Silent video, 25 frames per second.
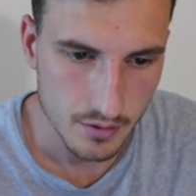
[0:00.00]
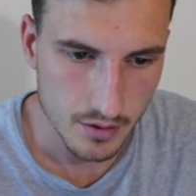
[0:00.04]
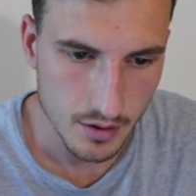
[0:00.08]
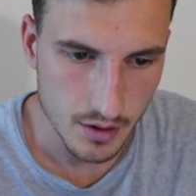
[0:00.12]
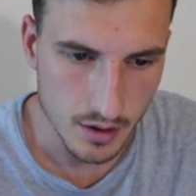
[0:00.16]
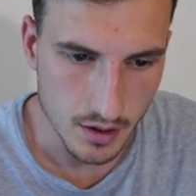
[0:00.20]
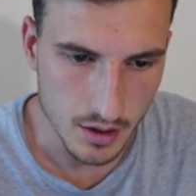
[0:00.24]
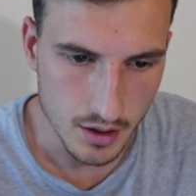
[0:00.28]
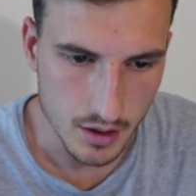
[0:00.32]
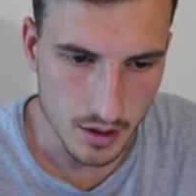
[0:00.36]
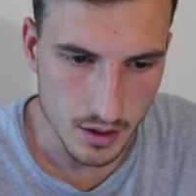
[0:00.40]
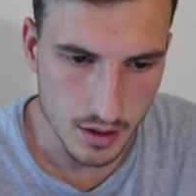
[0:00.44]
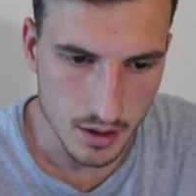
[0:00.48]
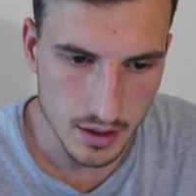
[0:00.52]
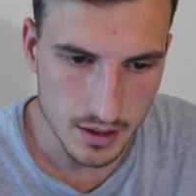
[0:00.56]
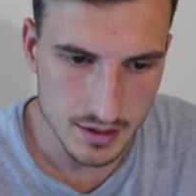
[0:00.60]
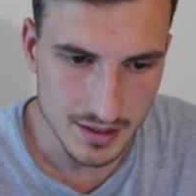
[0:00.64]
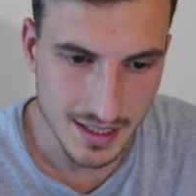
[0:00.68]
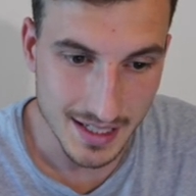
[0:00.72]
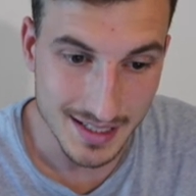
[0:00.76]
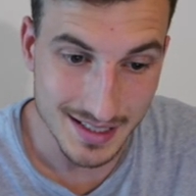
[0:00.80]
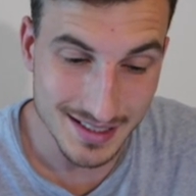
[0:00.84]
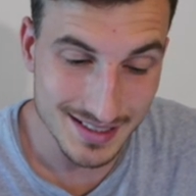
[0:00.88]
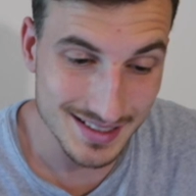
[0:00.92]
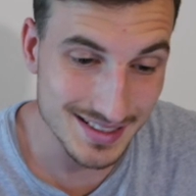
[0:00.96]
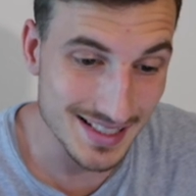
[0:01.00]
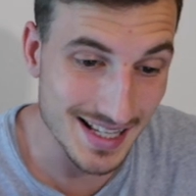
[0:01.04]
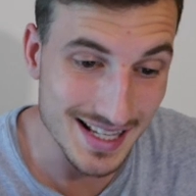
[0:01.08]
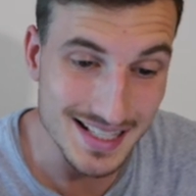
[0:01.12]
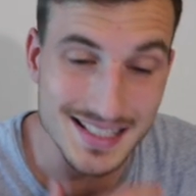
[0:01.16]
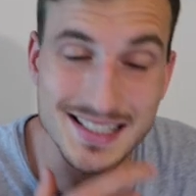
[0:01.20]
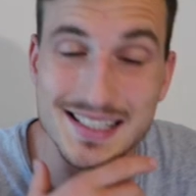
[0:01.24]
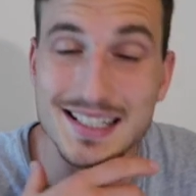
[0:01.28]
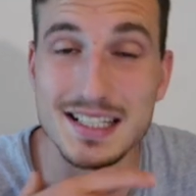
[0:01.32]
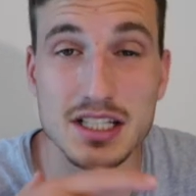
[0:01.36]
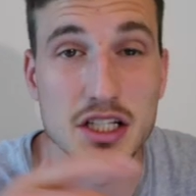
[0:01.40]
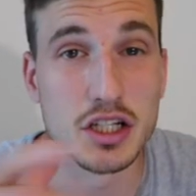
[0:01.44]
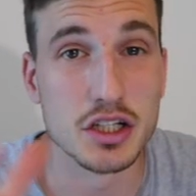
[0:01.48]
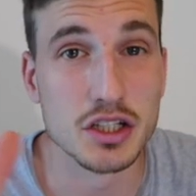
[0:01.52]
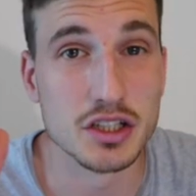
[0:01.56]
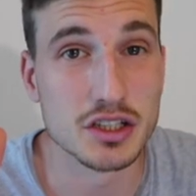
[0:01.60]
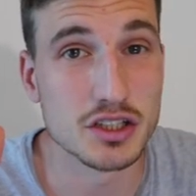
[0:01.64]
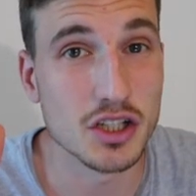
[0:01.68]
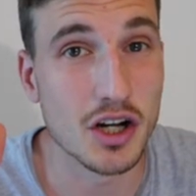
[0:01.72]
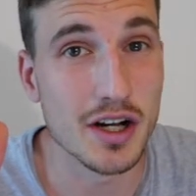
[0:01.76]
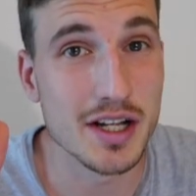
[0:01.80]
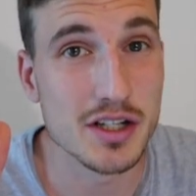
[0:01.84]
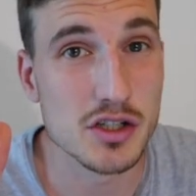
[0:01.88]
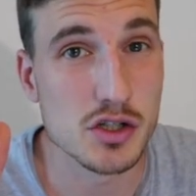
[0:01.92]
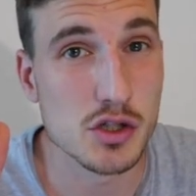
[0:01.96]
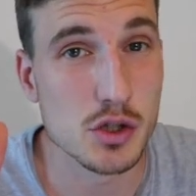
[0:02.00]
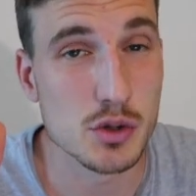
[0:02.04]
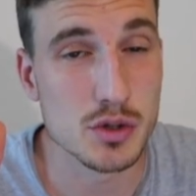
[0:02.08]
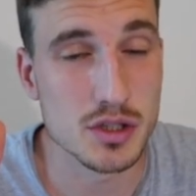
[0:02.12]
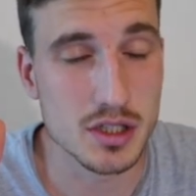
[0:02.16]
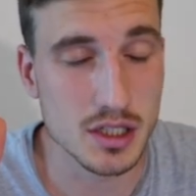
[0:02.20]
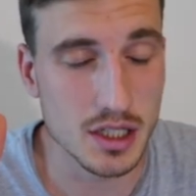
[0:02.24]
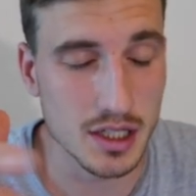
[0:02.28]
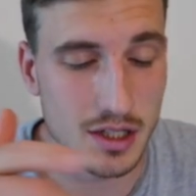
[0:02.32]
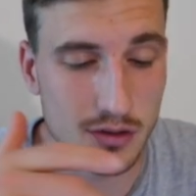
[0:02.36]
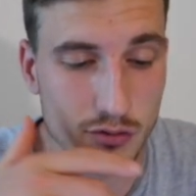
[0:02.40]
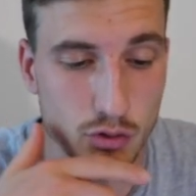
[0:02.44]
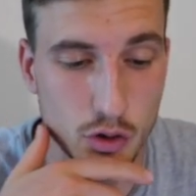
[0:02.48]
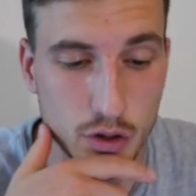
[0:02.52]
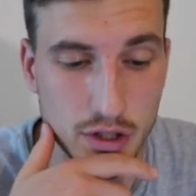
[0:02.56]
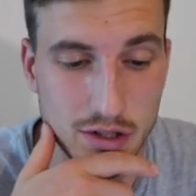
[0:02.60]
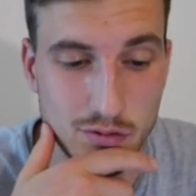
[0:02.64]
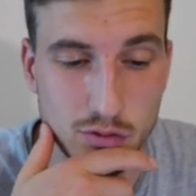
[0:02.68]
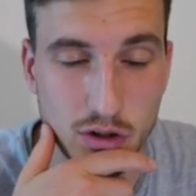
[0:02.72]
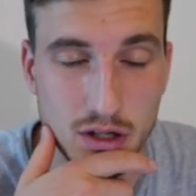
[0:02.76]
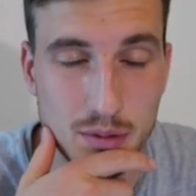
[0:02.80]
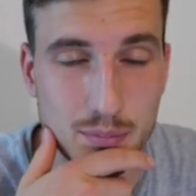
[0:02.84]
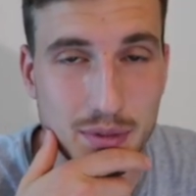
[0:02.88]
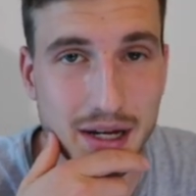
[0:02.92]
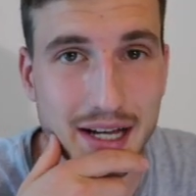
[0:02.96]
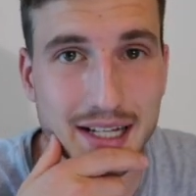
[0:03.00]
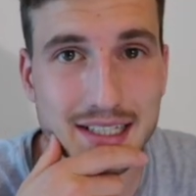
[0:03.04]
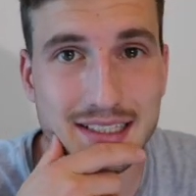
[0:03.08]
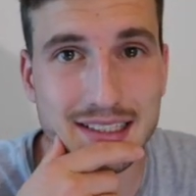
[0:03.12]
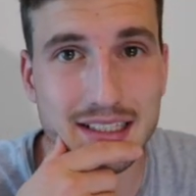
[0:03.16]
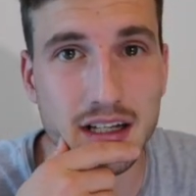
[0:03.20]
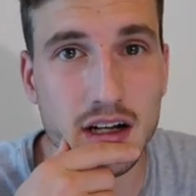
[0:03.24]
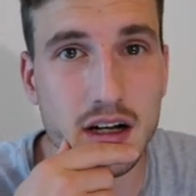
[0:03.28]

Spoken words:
And then this, you're going to start introducing rookie running backs.